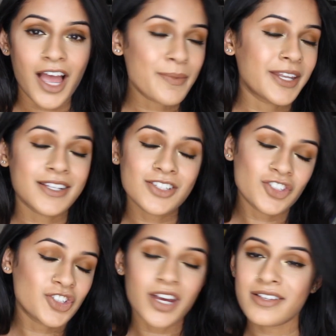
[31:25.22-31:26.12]
I mean,
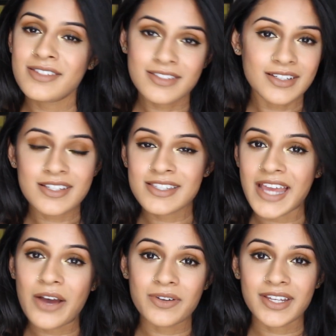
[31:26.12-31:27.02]
it's just
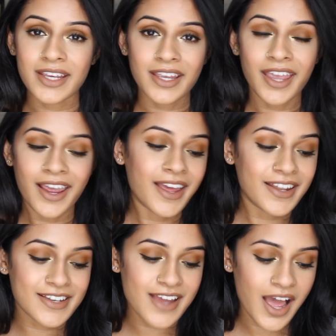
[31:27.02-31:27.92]
astounding.
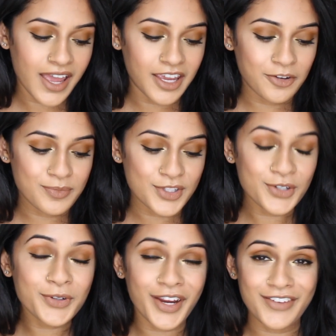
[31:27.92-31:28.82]
And I am
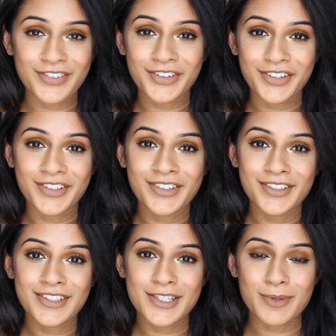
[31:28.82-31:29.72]
so grateful
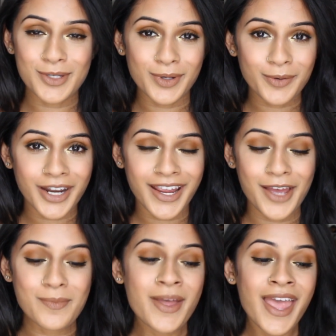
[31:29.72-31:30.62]
to be doing what I
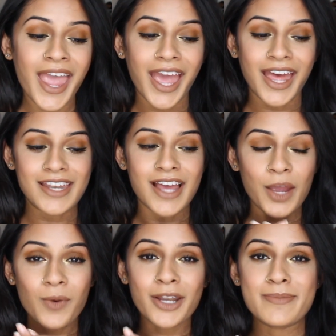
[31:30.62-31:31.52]
am. And
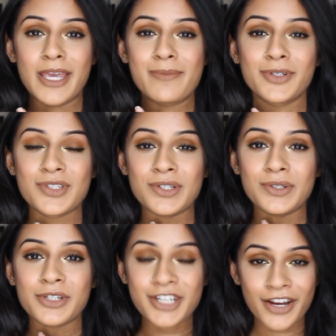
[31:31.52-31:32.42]
I want to be able
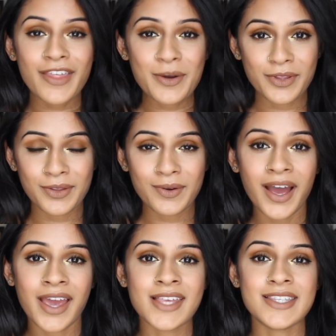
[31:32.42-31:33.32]
to share that with you
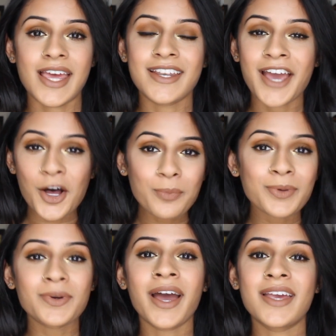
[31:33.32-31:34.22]
guys and help
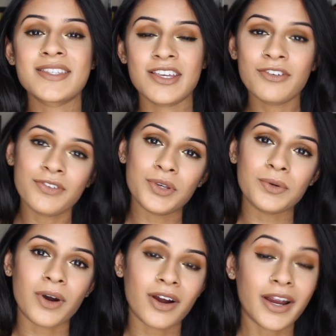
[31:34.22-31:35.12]
you guys if
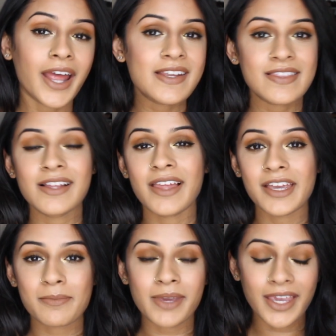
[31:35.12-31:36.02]
you are anything
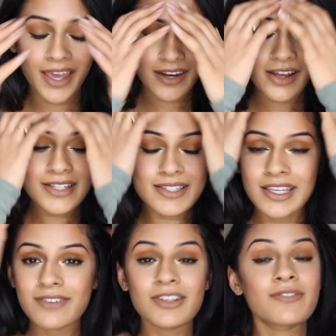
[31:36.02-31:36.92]
like me. And
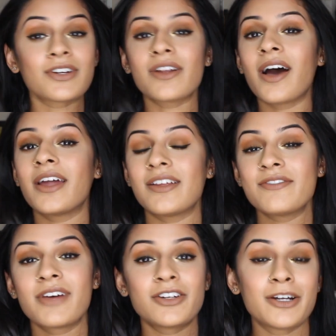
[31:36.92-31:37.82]
honestly, even if you're not,
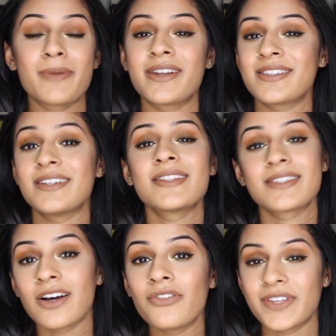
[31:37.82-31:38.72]
veterinary medicine
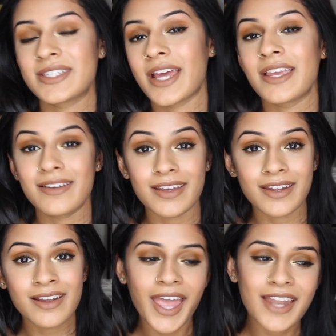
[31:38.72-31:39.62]
itself is
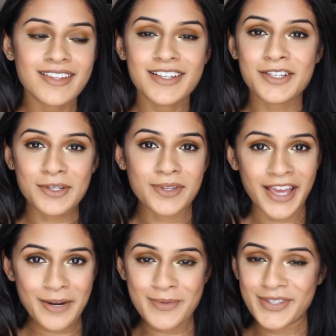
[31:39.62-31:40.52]
tight-knit. Like anything to do with
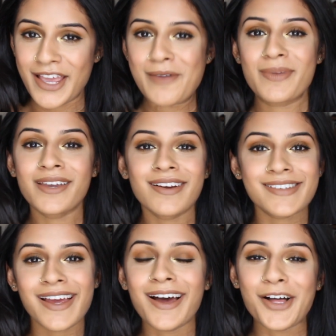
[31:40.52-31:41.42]
animals, I am
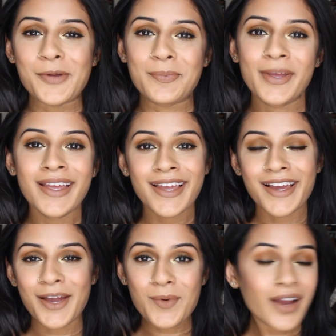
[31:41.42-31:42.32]
here to help.
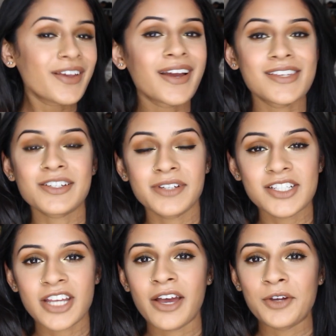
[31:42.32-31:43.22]
I want you guys to
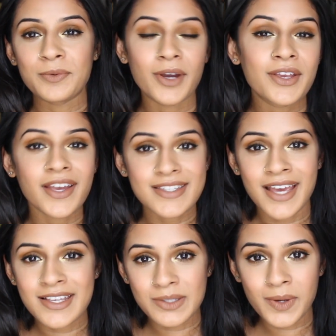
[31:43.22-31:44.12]
reach out. I want you guys
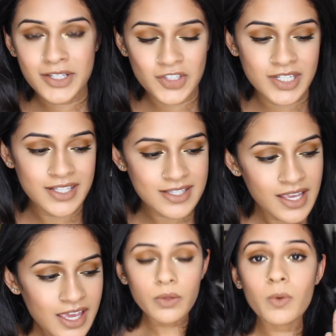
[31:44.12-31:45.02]
to ask questions.
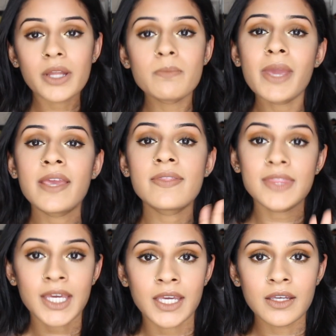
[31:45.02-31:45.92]
The one
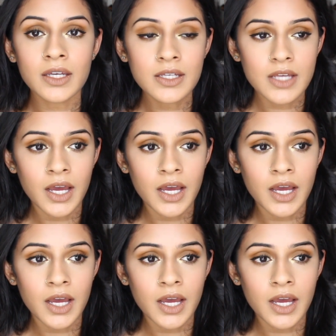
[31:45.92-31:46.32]
main thing